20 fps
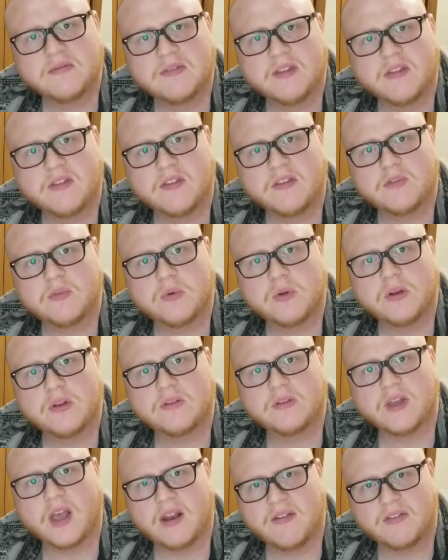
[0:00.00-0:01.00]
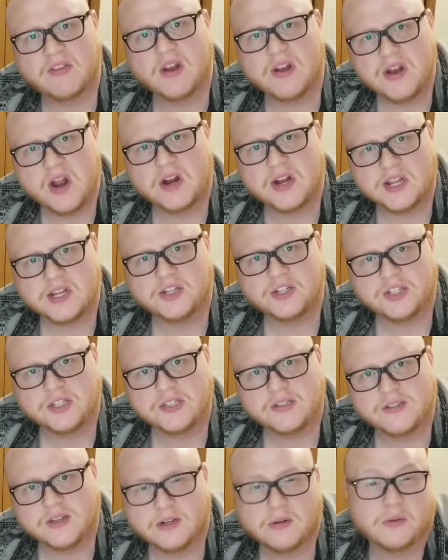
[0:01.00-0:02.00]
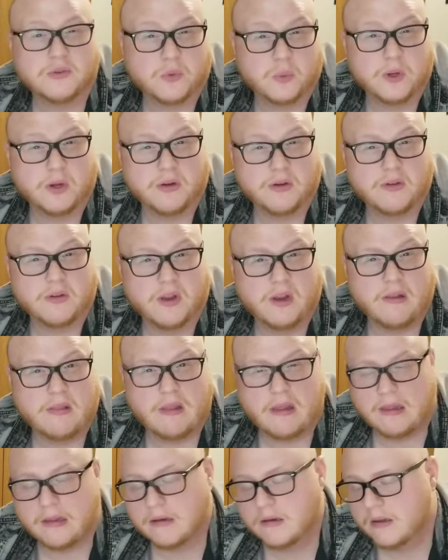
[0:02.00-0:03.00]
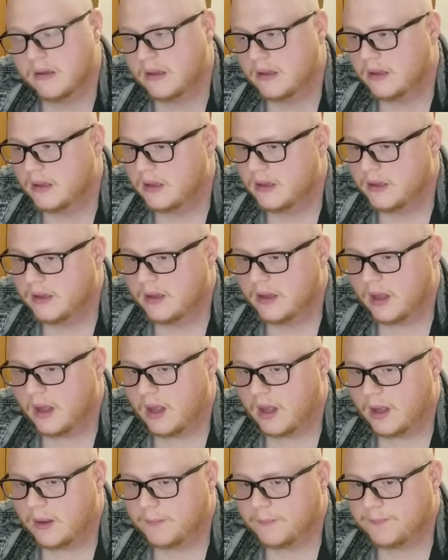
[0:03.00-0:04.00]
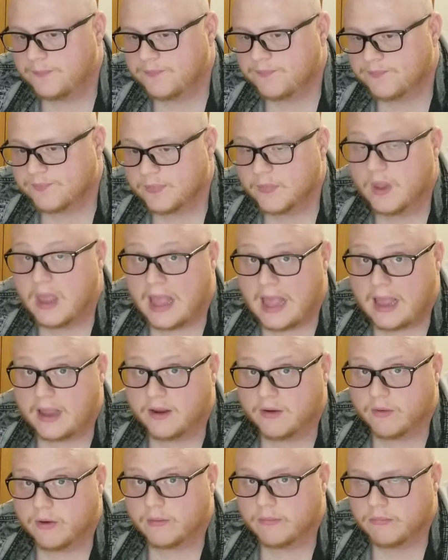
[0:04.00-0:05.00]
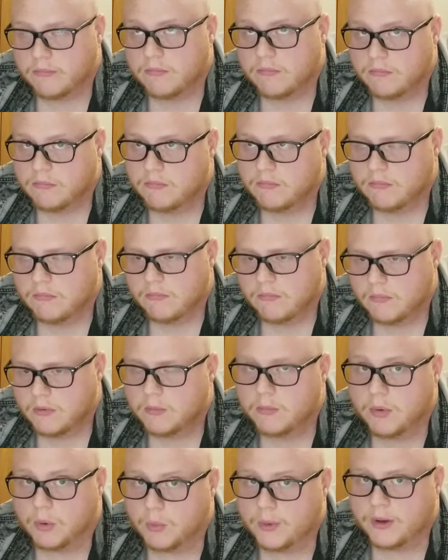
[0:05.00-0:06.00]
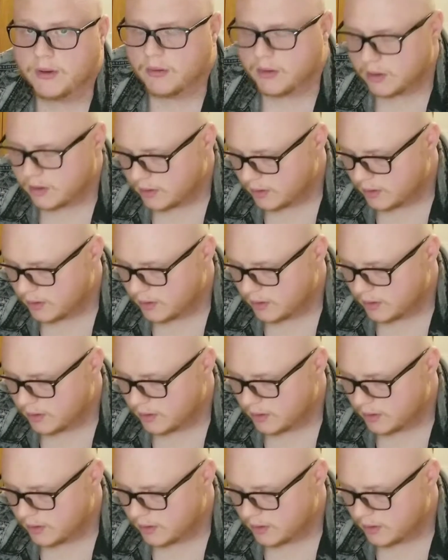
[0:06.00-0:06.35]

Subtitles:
in this one. It's kind of the nutty cheese. I know it's weird saying that. Accurate, but weird.